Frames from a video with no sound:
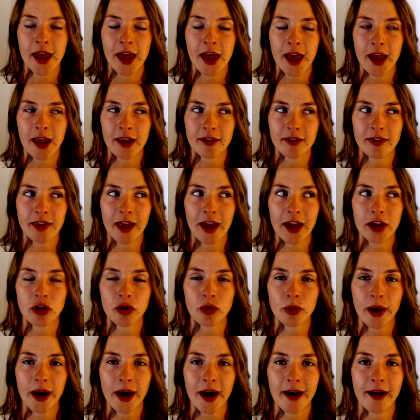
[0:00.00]
is that you
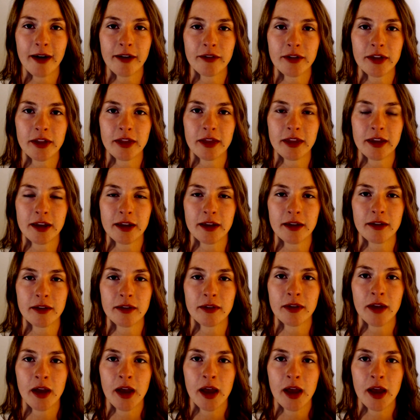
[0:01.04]
have these